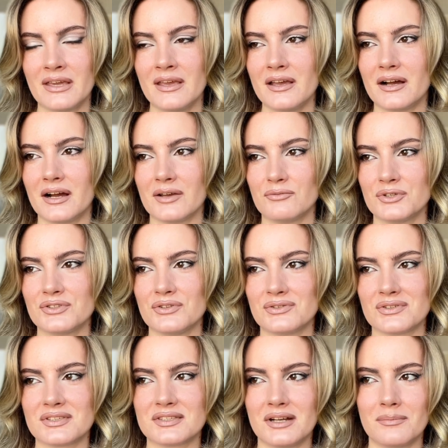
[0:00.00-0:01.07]
I want you
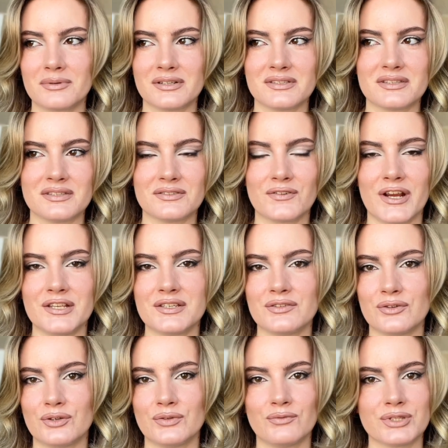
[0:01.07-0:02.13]
to stop concentrating
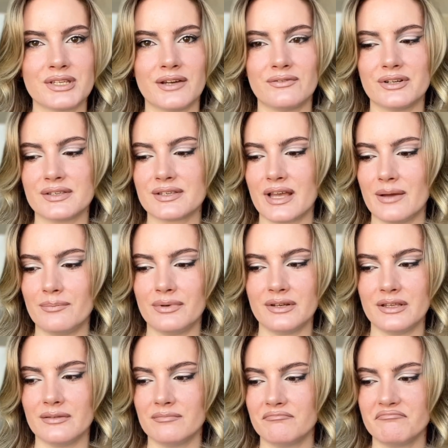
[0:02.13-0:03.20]
on whatever is
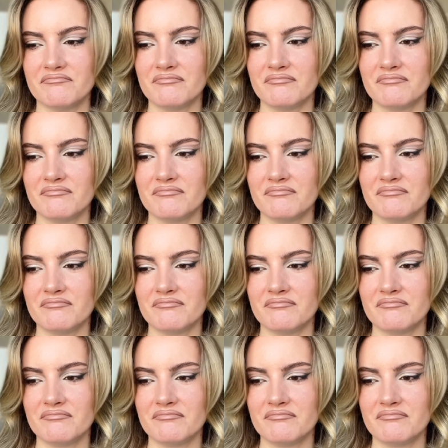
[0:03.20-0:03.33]
happening